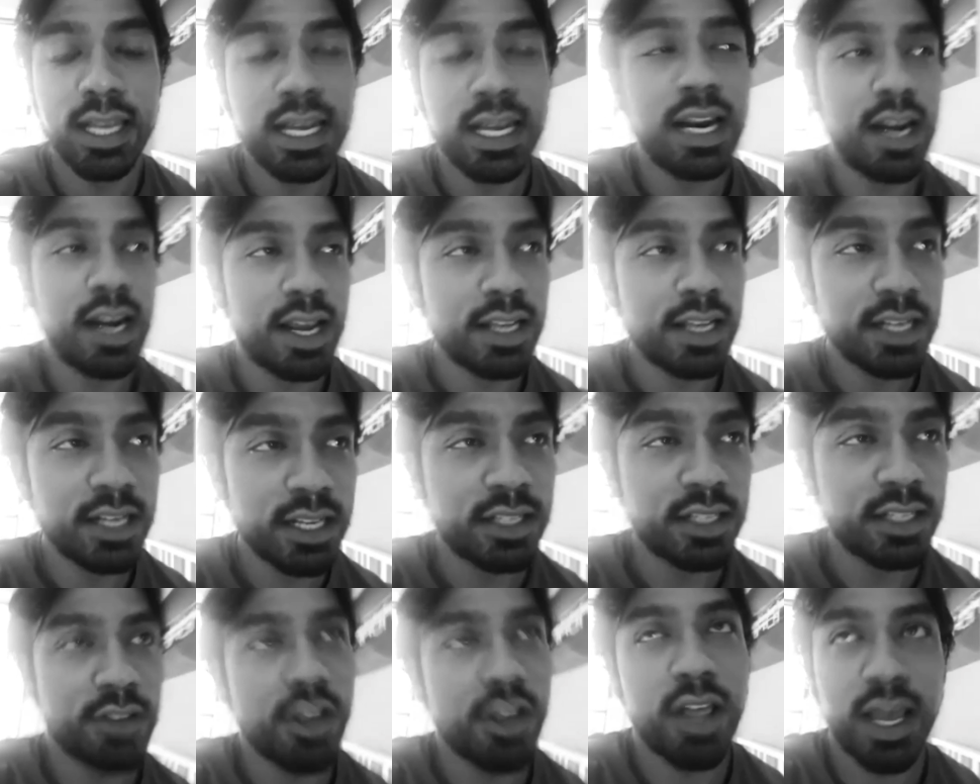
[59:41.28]
No, it
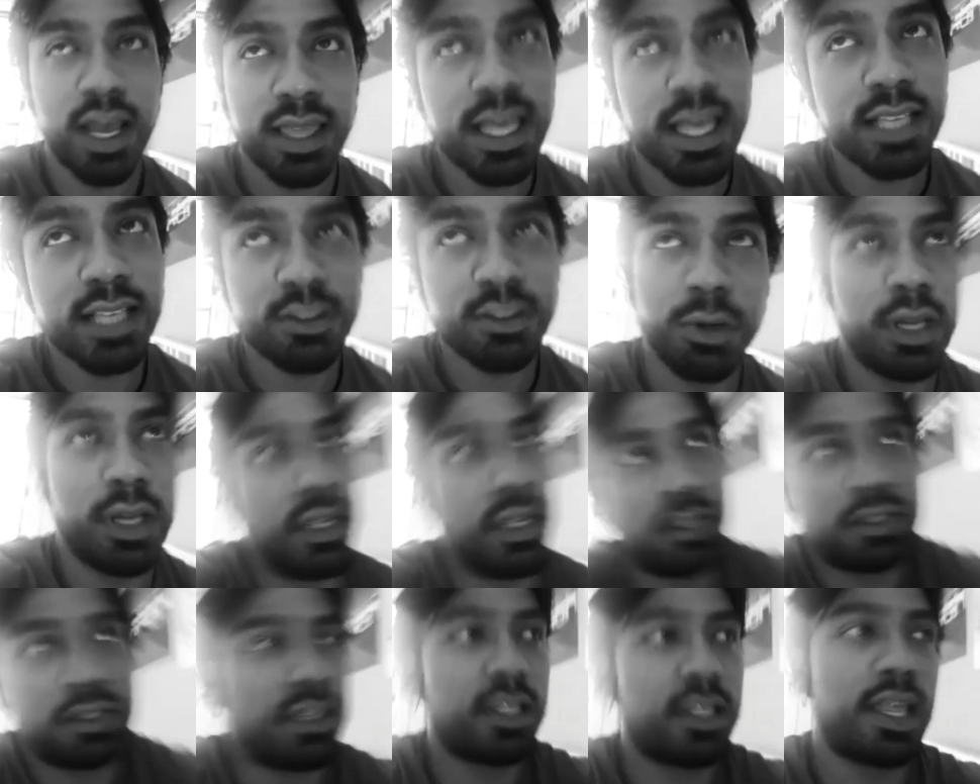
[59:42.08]
is. So like that's
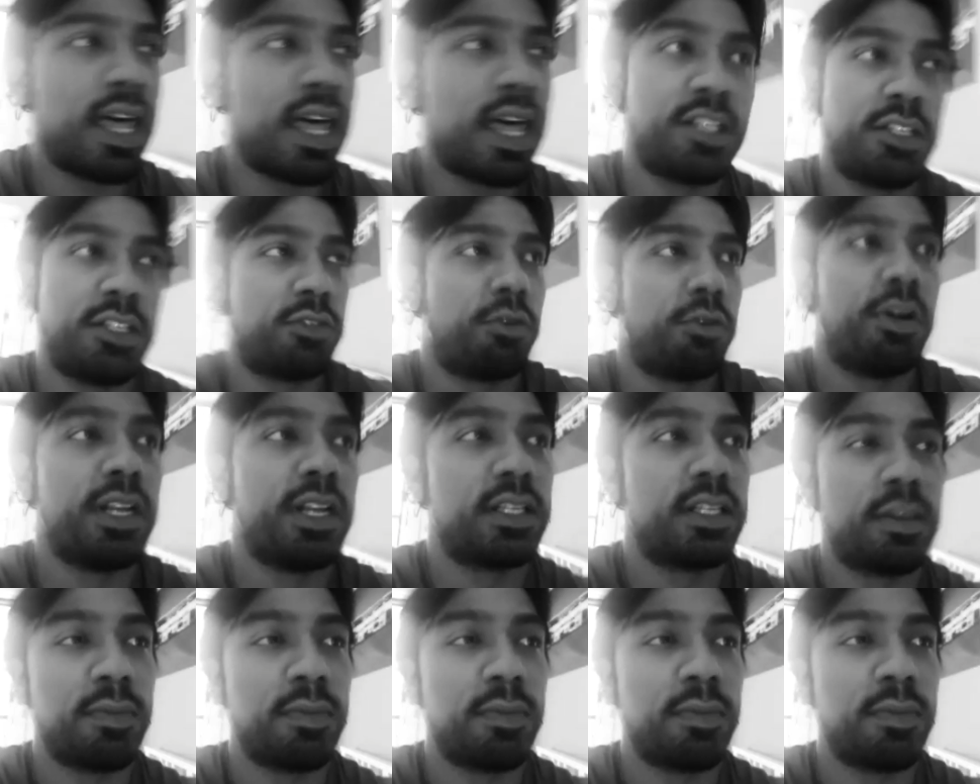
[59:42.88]
just already